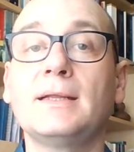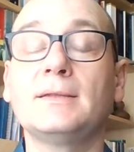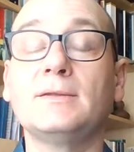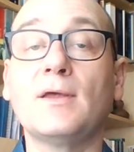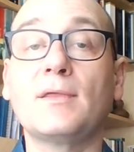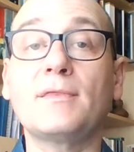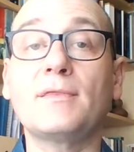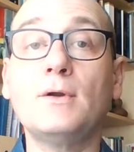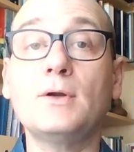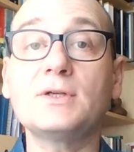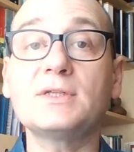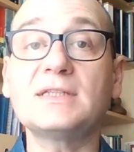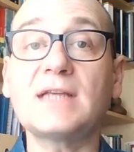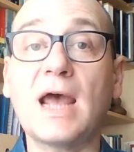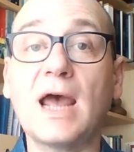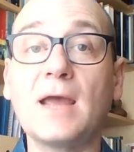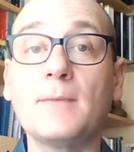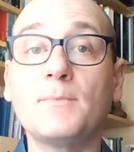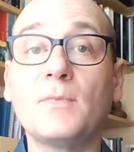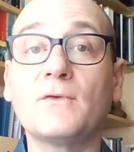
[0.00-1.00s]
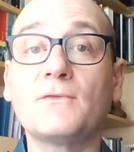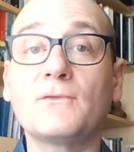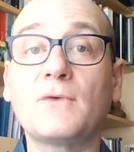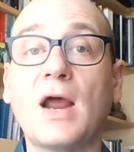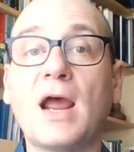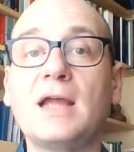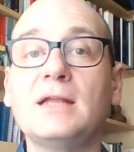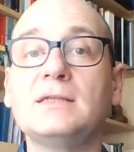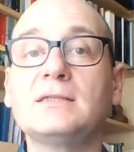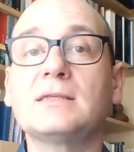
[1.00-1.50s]
The third type of
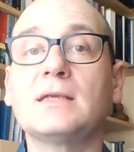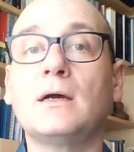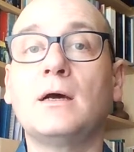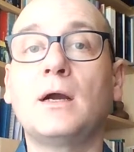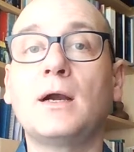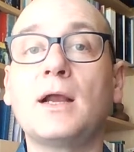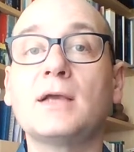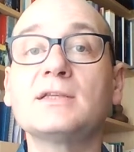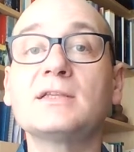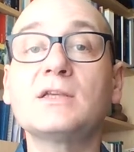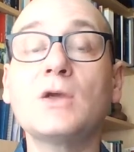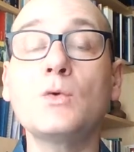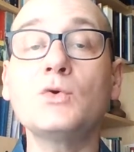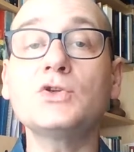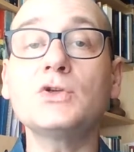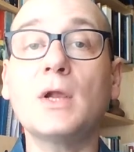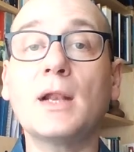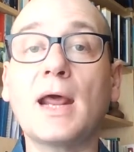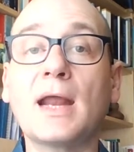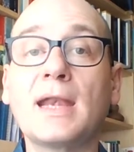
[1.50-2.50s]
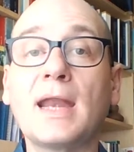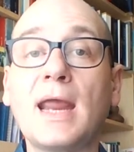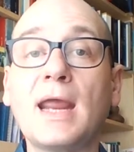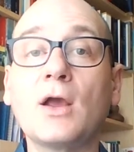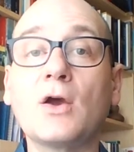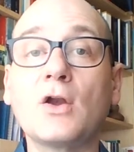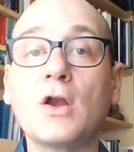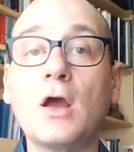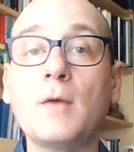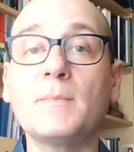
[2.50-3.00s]
rights are social and
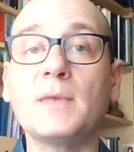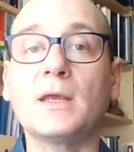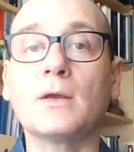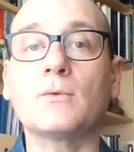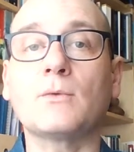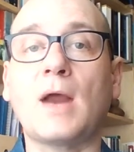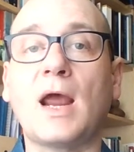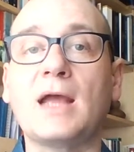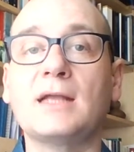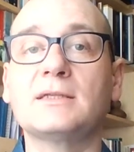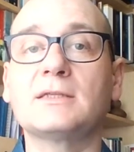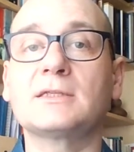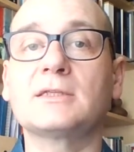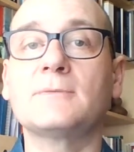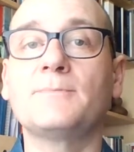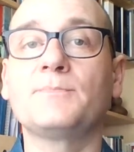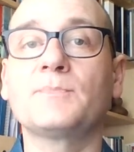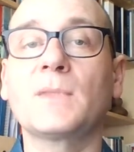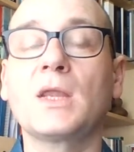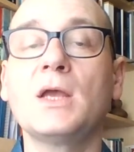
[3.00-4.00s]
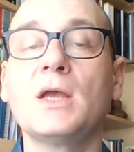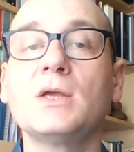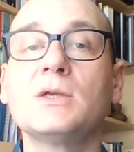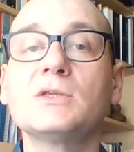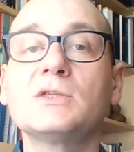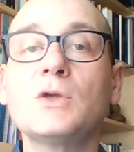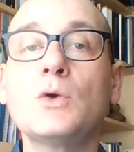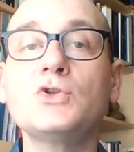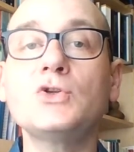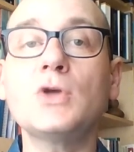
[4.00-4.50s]
economic rights.
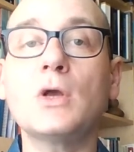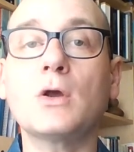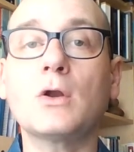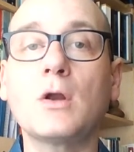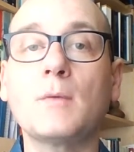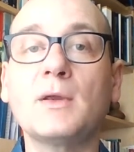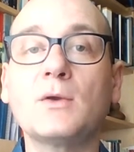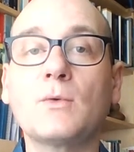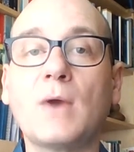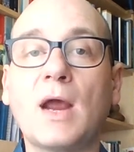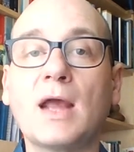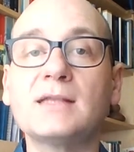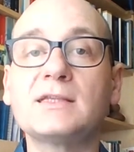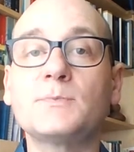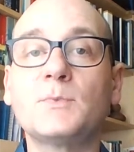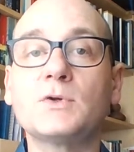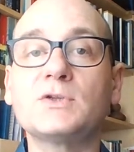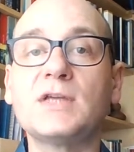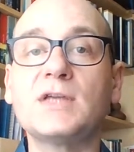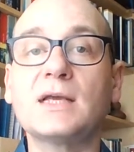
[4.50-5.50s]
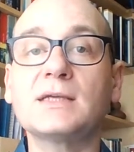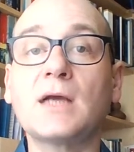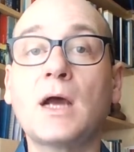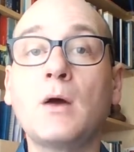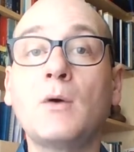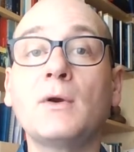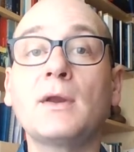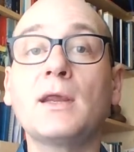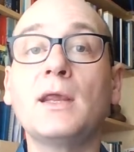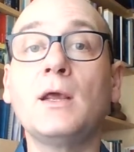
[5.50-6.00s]
Socioeconomic rights protect
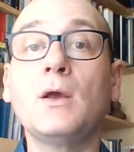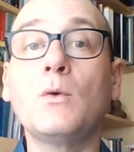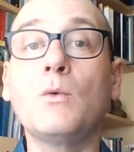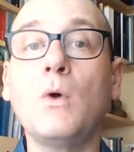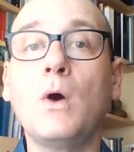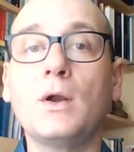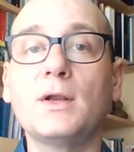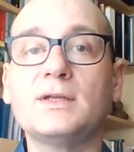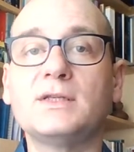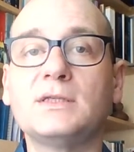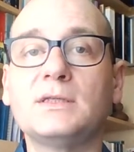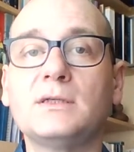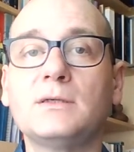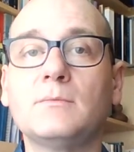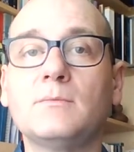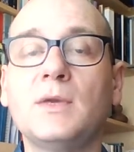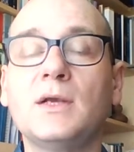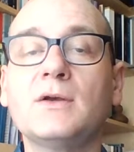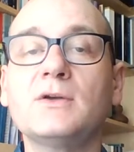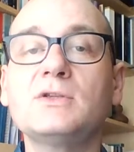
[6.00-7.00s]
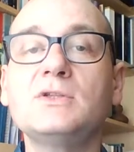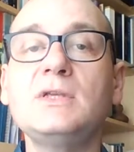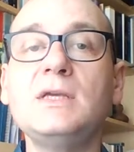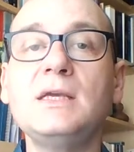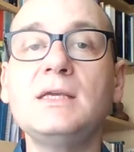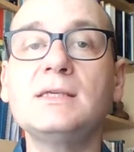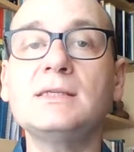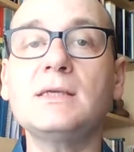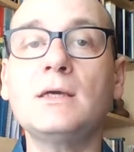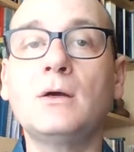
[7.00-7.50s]
our equality because
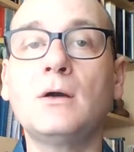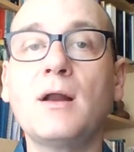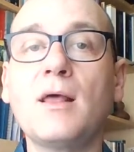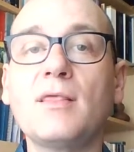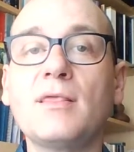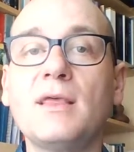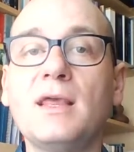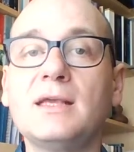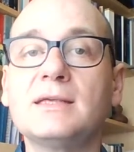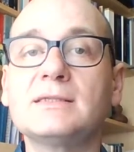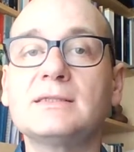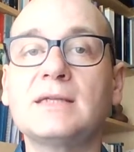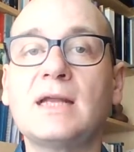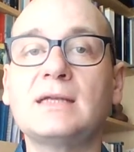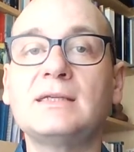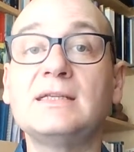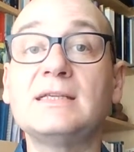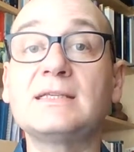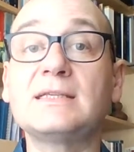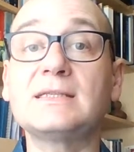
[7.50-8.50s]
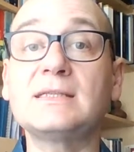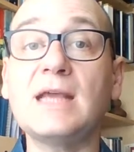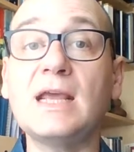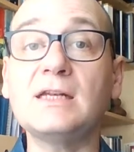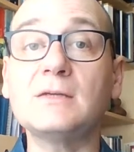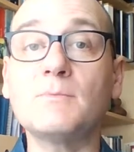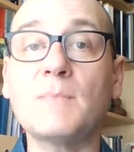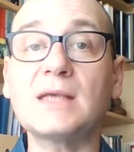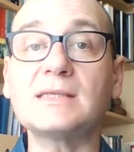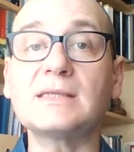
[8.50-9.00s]
these are things that the
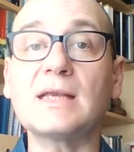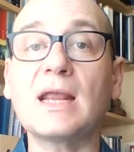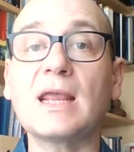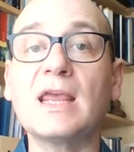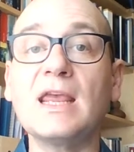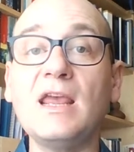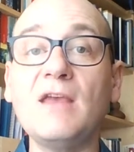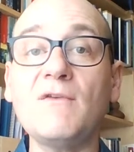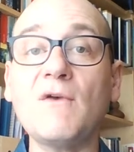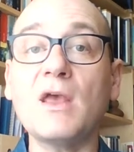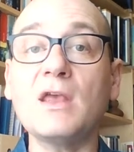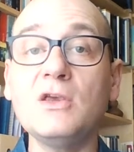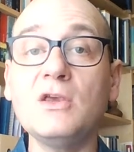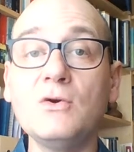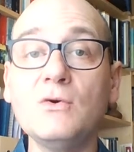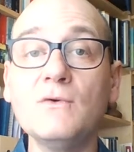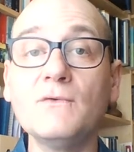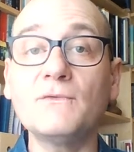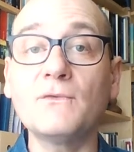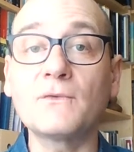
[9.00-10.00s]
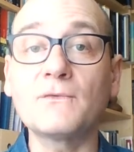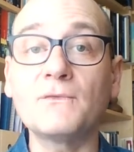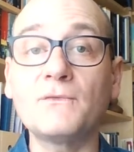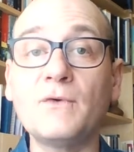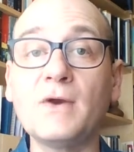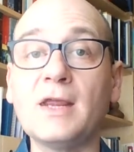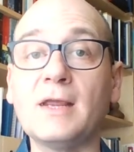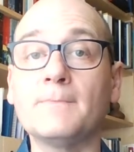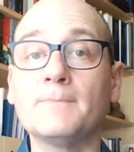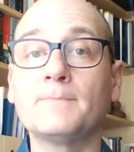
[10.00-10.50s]
state must give you for
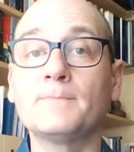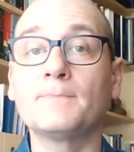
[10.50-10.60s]
free.